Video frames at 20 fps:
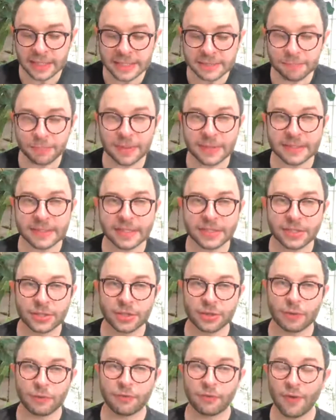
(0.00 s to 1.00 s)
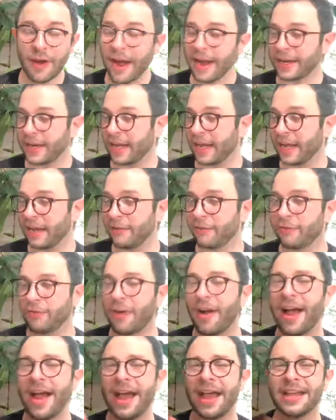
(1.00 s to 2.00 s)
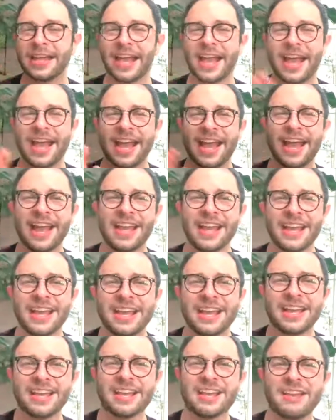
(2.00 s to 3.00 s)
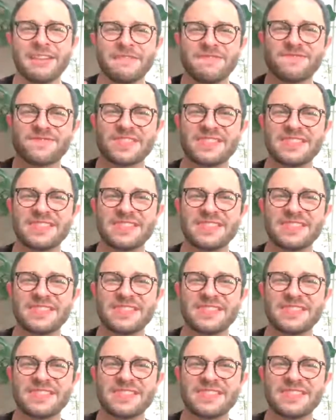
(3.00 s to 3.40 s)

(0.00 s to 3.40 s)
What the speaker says: This brings us to Friday. Friday